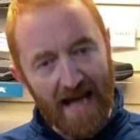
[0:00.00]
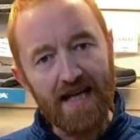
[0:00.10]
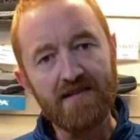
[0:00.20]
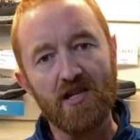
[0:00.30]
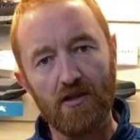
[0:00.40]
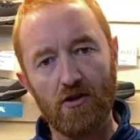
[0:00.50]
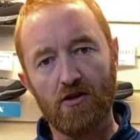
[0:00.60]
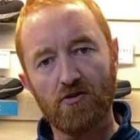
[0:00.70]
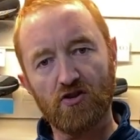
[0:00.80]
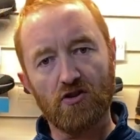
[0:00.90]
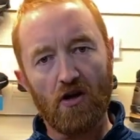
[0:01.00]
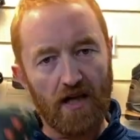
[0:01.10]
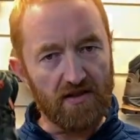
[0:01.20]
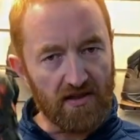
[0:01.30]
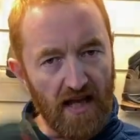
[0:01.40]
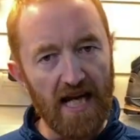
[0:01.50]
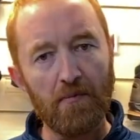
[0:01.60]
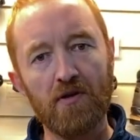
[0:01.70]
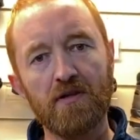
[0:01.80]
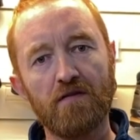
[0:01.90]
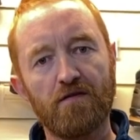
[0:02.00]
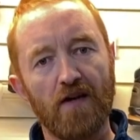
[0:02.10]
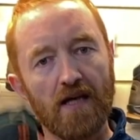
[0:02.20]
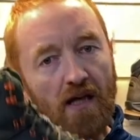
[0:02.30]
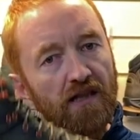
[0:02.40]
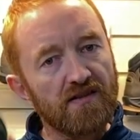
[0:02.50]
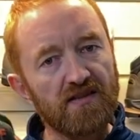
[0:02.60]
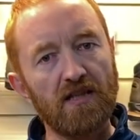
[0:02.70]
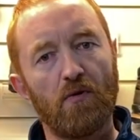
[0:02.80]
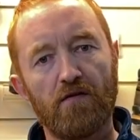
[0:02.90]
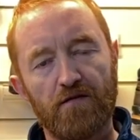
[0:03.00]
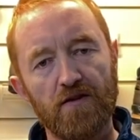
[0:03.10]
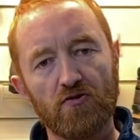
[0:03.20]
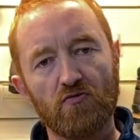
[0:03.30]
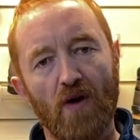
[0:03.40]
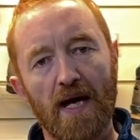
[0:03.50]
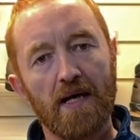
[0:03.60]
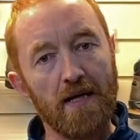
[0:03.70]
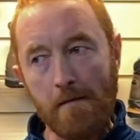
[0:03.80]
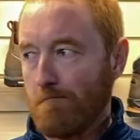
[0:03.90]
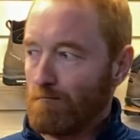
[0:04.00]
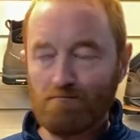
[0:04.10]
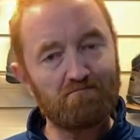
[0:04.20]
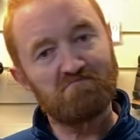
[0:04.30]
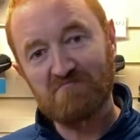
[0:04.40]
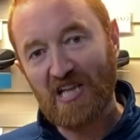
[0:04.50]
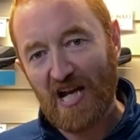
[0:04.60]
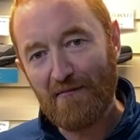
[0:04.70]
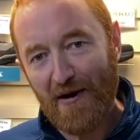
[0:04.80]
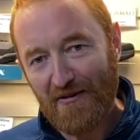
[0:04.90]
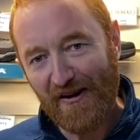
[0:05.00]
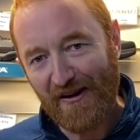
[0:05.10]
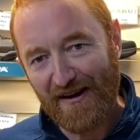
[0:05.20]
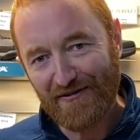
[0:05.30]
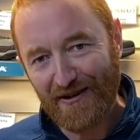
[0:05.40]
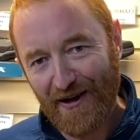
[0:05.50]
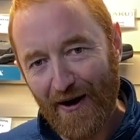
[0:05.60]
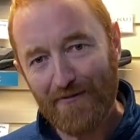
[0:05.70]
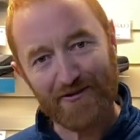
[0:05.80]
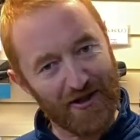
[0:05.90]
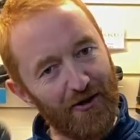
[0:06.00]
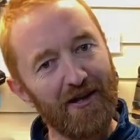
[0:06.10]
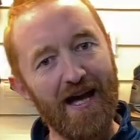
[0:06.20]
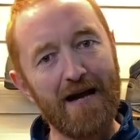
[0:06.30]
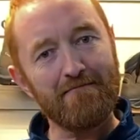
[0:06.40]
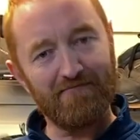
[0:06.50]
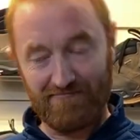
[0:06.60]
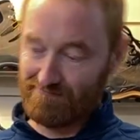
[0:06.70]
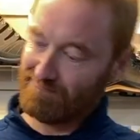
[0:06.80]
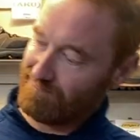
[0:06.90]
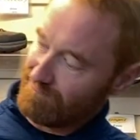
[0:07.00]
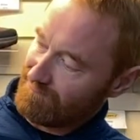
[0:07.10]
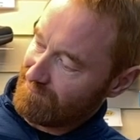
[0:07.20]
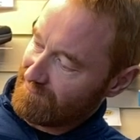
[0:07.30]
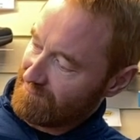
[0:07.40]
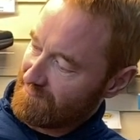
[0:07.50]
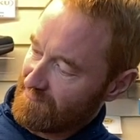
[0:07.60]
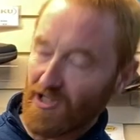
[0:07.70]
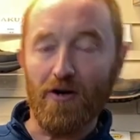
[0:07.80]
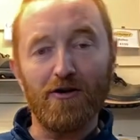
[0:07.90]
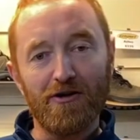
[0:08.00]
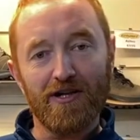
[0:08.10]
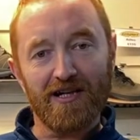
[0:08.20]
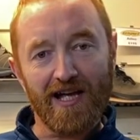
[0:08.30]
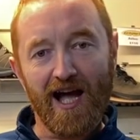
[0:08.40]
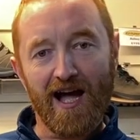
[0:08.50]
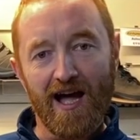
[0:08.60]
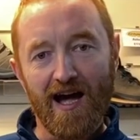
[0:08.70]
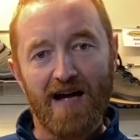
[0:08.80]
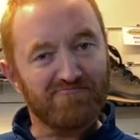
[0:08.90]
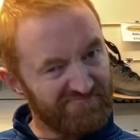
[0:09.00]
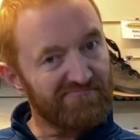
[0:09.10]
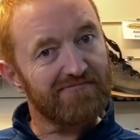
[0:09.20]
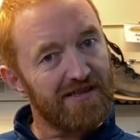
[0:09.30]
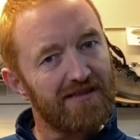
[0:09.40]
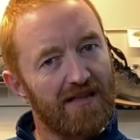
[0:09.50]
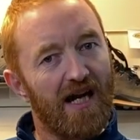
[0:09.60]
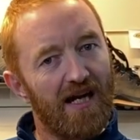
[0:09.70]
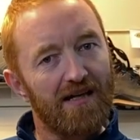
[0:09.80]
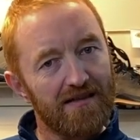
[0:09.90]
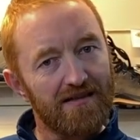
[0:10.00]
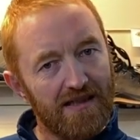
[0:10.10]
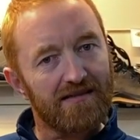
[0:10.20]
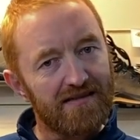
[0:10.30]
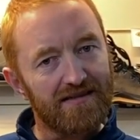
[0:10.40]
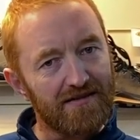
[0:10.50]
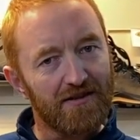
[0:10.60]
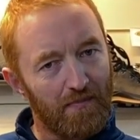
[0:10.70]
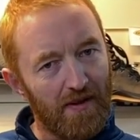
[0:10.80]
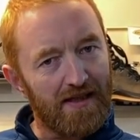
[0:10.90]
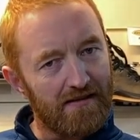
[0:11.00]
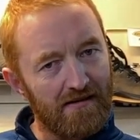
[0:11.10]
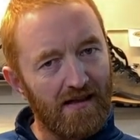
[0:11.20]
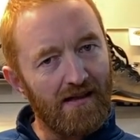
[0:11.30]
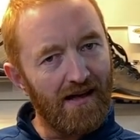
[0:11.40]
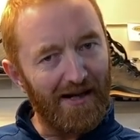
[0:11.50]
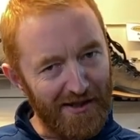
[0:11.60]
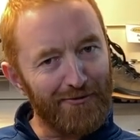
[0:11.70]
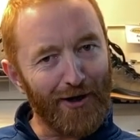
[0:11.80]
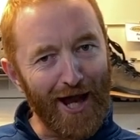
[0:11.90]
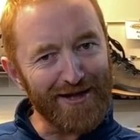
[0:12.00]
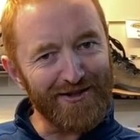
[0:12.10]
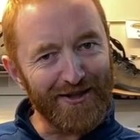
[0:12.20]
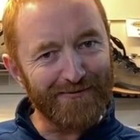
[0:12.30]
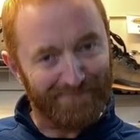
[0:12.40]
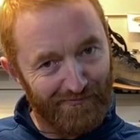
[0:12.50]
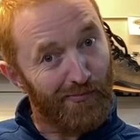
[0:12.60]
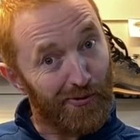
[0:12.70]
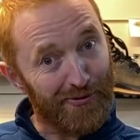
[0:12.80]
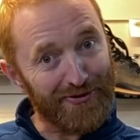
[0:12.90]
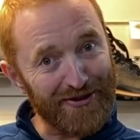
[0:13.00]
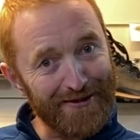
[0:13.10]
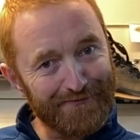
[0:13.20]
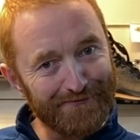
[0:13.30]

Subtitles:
into your local stockist, get them on your feet, see what feels right, get them out there and have a go. So yeah, the HOKA KAHA. I think this is going to be a new classic, but we'll see.